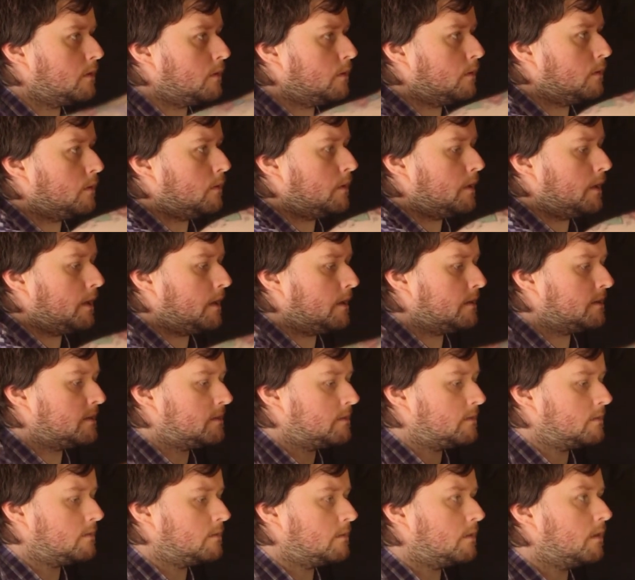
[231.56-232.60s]
Oh
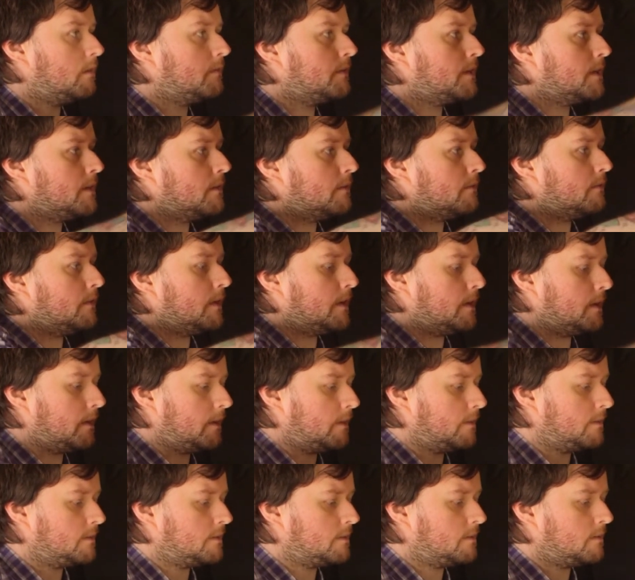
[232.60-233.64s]
yes, lovely, very
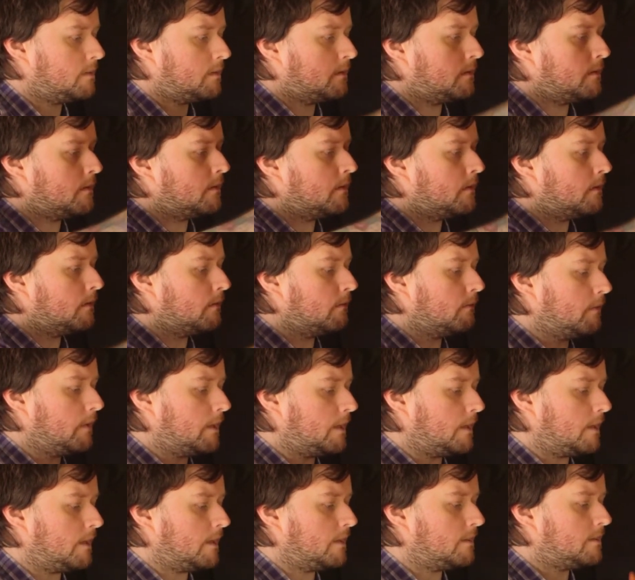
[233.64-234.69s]

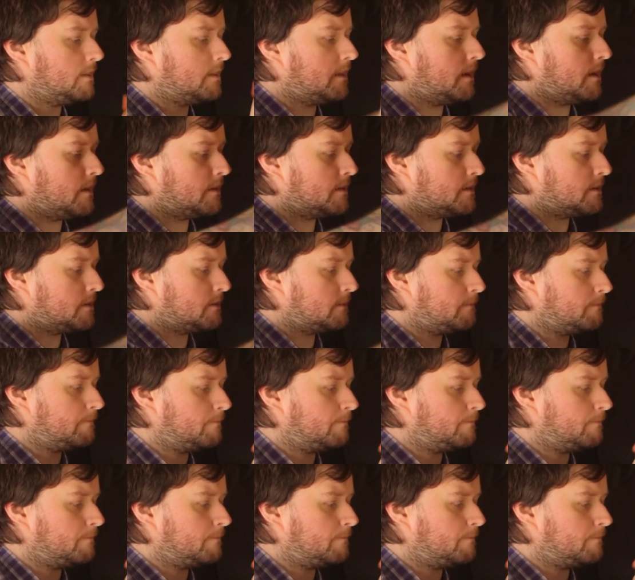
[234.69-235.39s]
nice, yes.